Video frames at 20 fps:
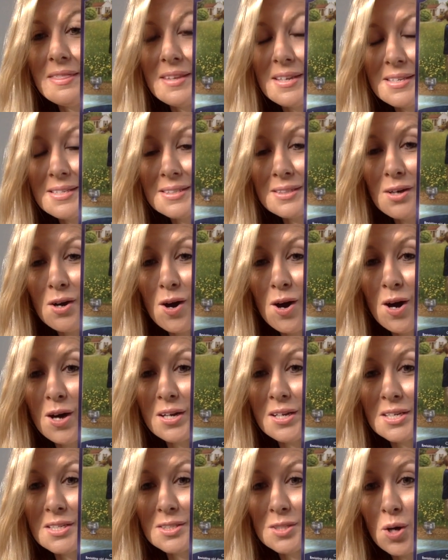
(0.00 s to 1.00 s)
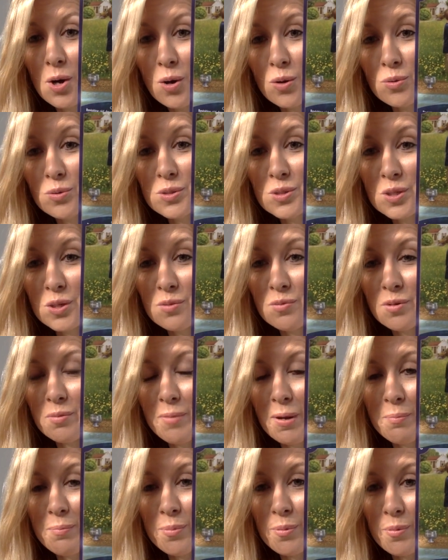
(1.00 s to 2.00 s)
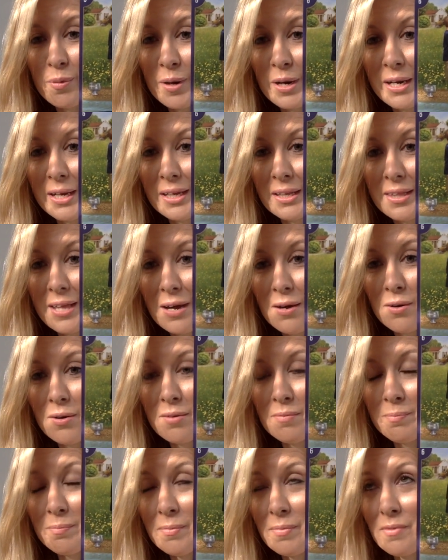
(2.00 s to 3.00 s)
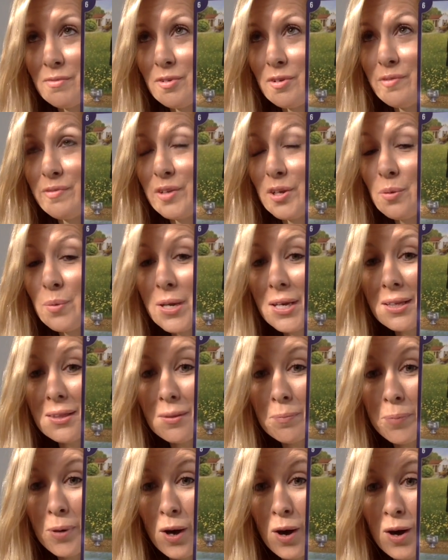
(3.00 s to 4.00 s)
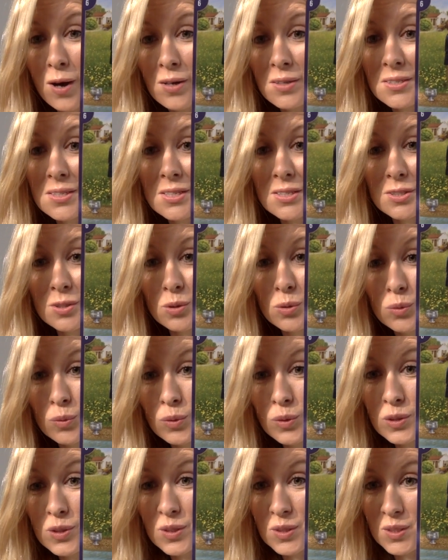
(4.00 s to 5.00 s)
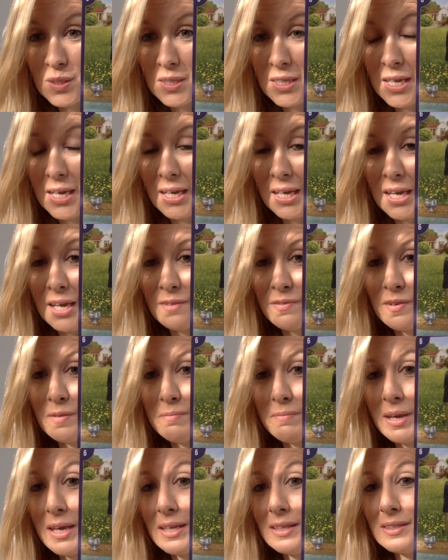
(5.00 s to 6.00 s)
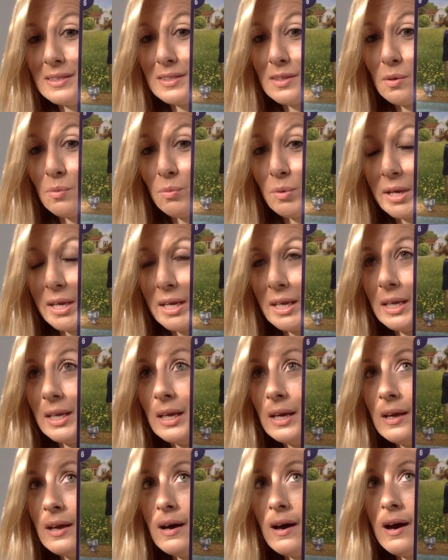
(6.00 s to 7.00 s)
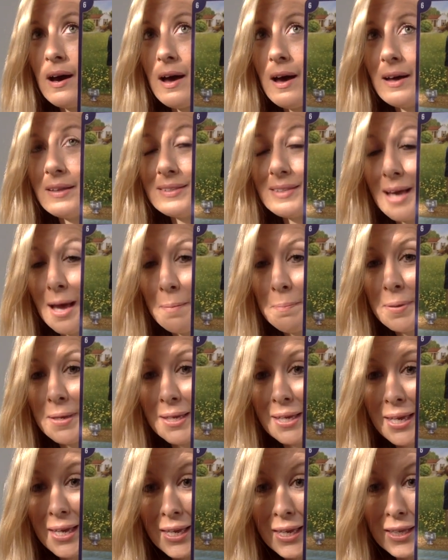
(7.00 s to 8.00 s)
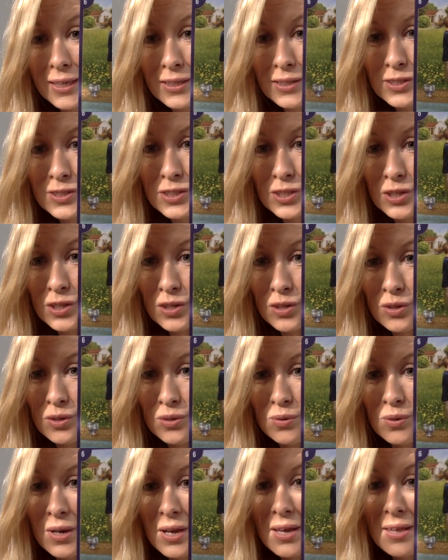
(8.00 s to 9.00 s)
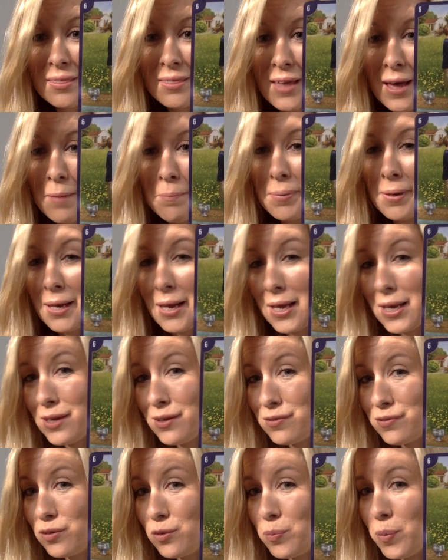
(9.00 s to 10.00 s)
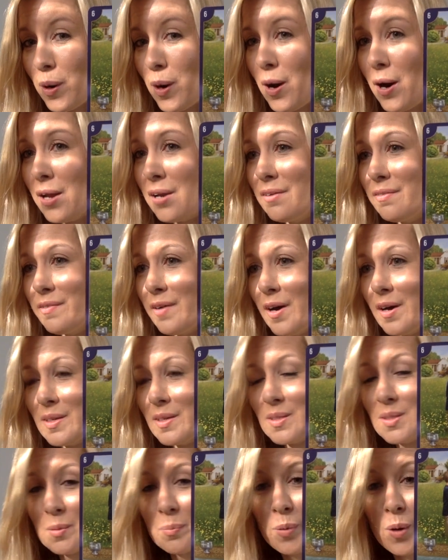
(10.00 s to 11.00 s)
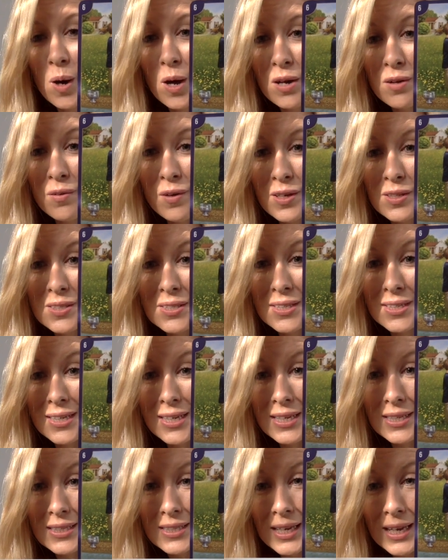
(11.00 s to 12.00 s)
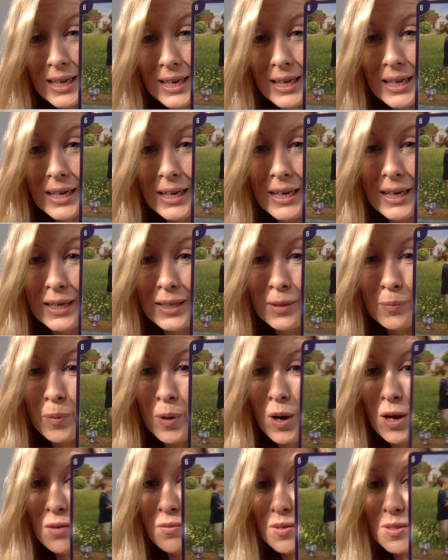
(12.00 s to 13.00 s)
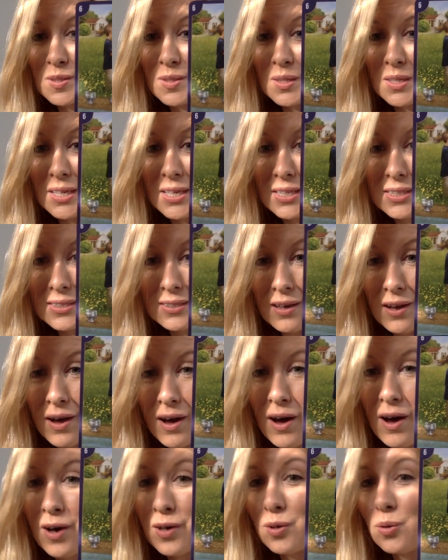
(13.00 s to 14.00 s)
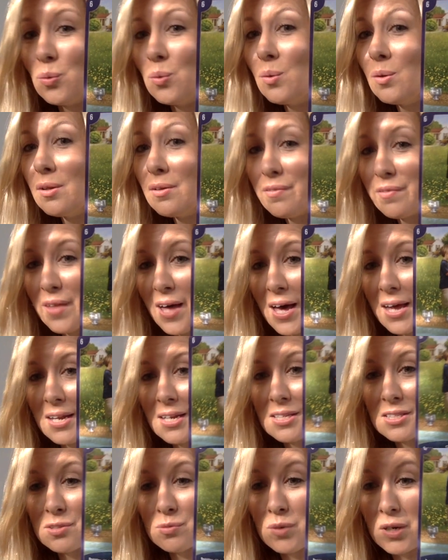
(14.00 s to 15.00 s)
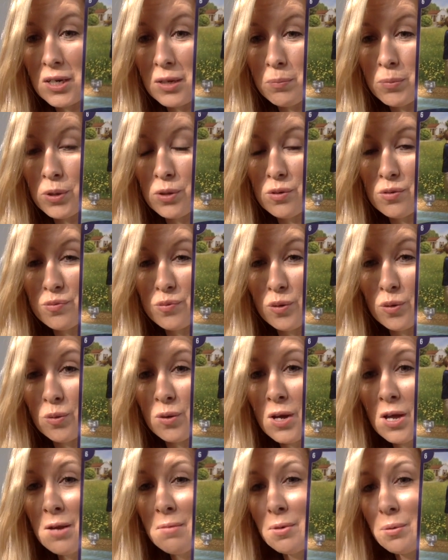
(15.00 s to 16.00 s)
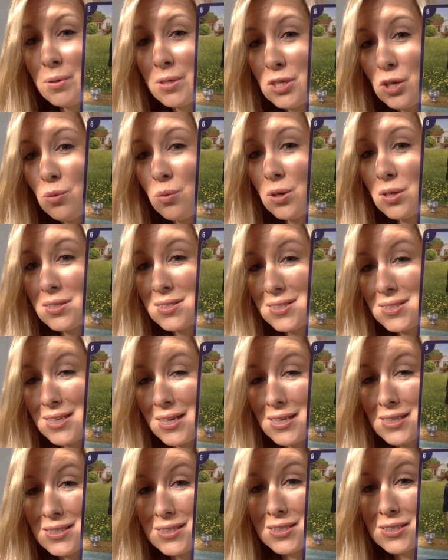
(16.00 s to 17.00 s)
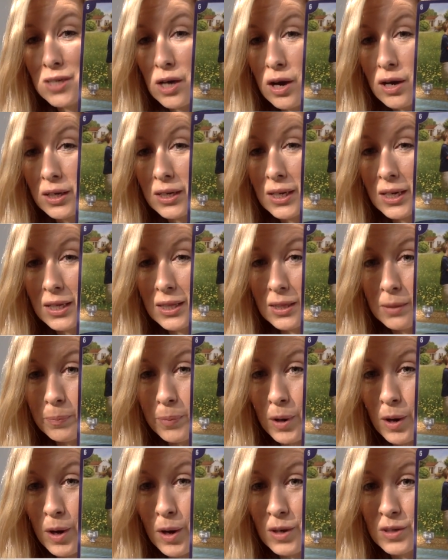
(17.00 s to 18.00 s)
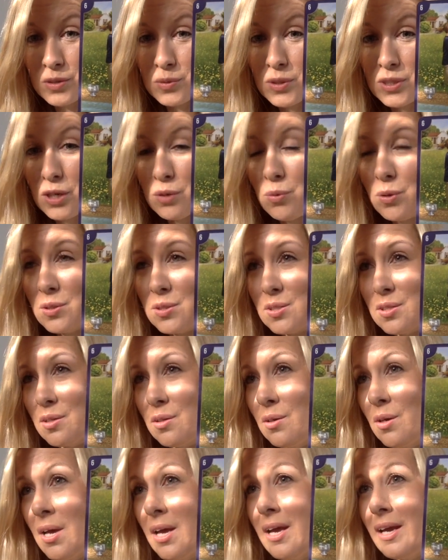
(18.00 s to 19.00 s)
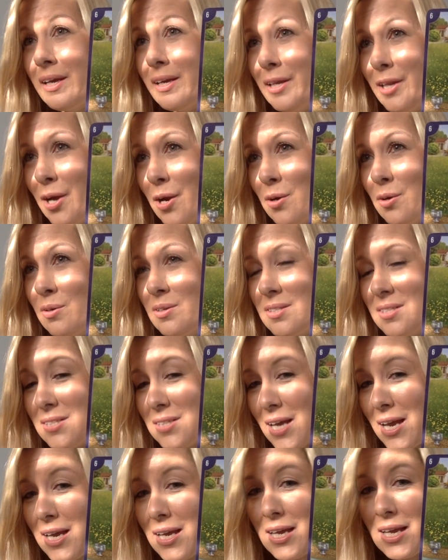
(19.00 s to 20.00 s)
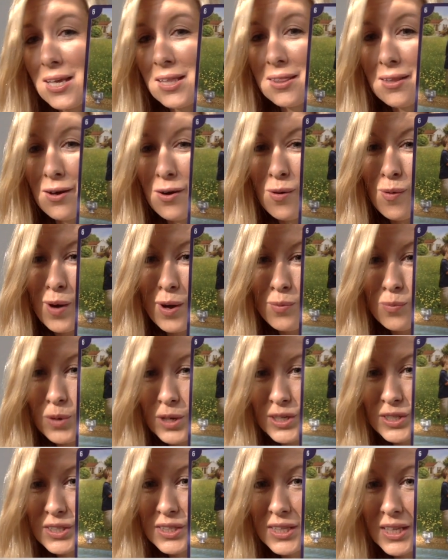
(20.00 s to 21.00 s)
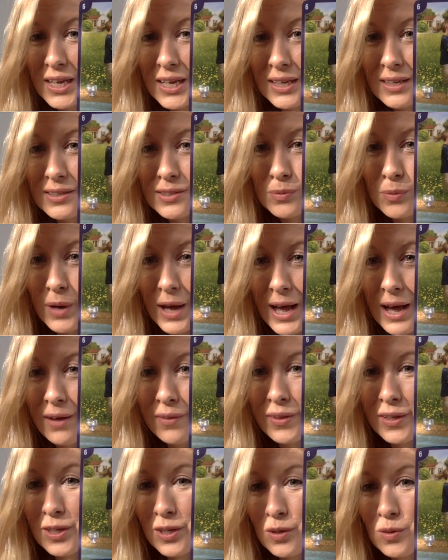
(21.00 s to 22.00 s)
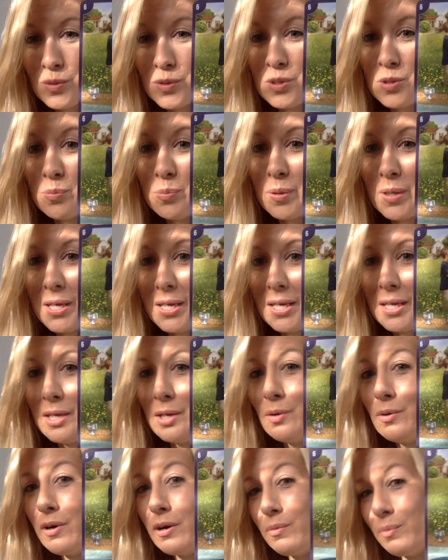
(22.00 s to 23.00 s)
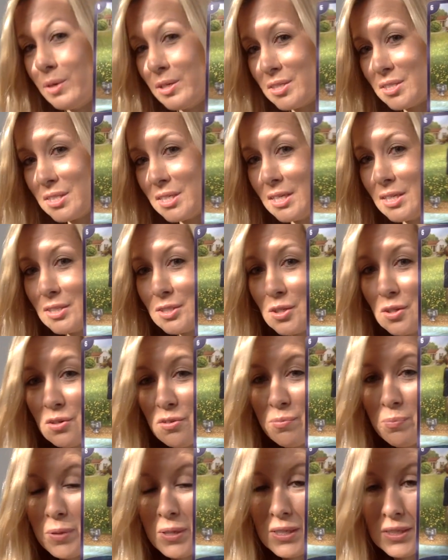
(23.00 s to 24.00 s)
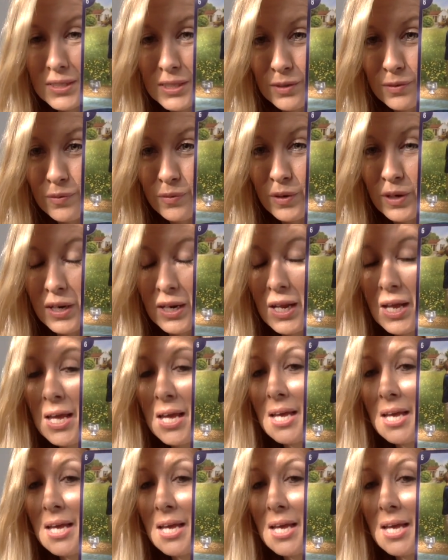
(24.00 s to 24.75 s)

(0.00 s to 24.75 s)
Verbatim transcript: this card is also remembering that reviewing the past is a gorgeous thing if it means that we are tapping into that playful part of us, the part of us that needs healing, the part of us that needs a hug. All of that is really beautiful, but we don't want to stay stuck in the past. We don't want to, you know, stay in that, oh, I wish things were how they used to be, or I wish things could have been different.